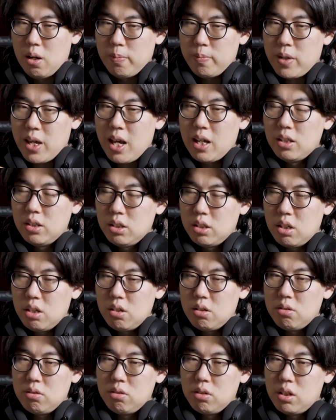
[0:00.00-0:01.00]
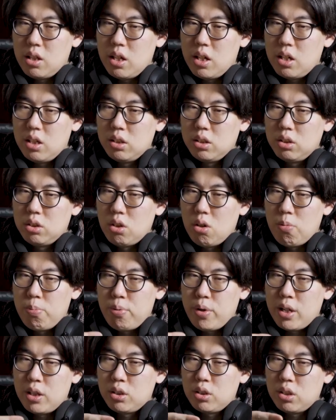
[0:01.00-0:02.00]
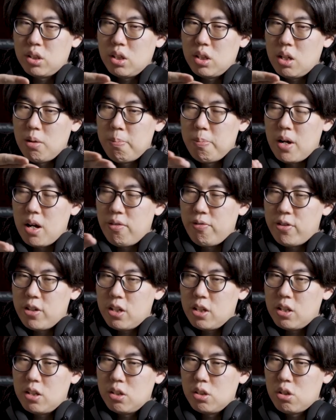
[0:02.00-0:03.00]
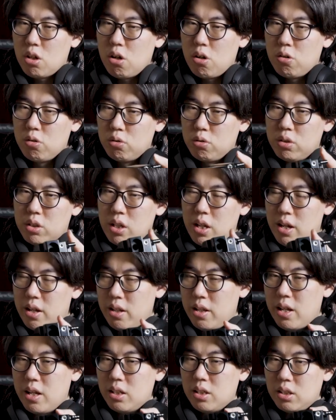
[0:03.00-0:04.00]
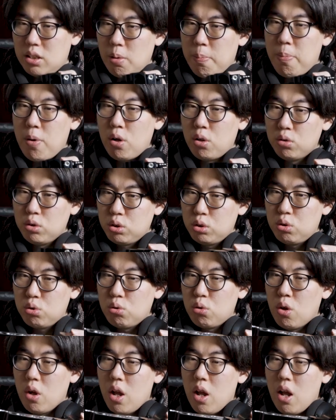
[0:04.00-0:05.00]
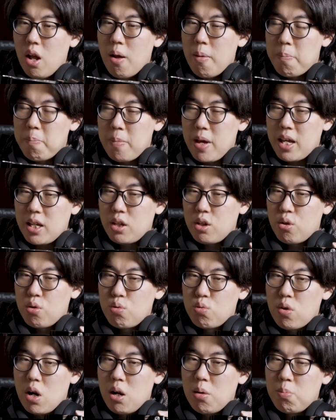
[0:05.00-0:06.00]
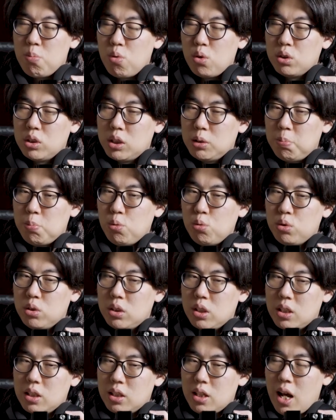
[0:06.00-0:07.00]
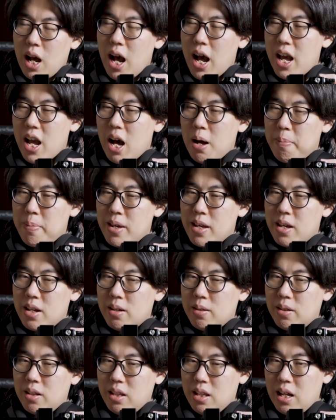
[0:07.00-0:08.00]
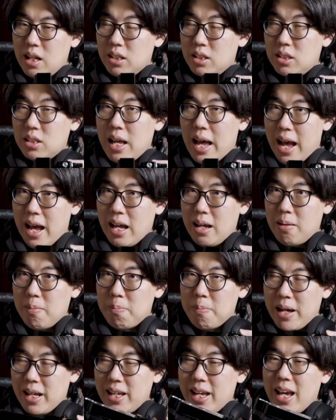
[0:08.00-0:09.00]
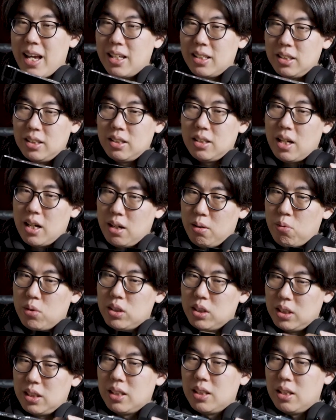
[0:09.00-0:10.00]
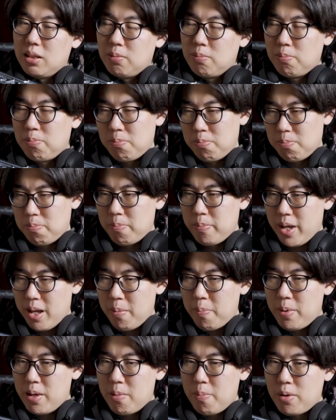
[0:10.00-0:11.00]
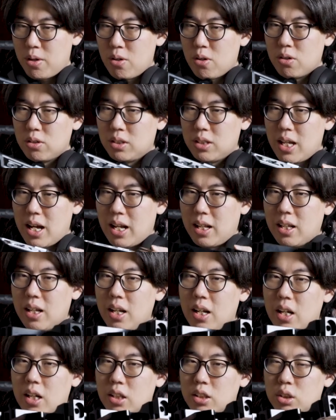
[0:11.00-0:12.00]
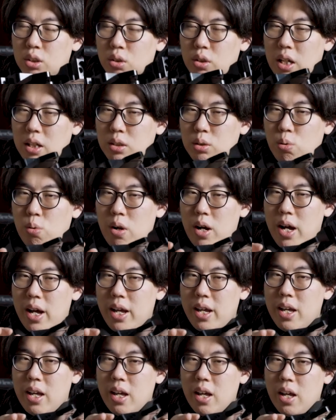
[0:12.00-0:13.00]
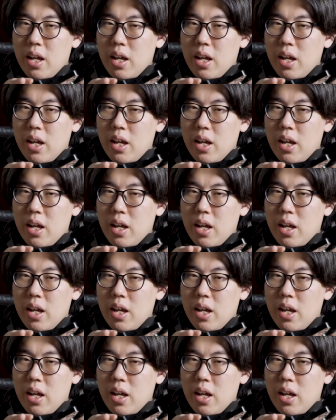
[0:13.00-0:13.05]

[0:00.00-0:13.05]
canceled, there is no pressure above it, so they're supposed to make you run more smooth in the high RPM. That's my guess. I was thinking maybe because that. So that's why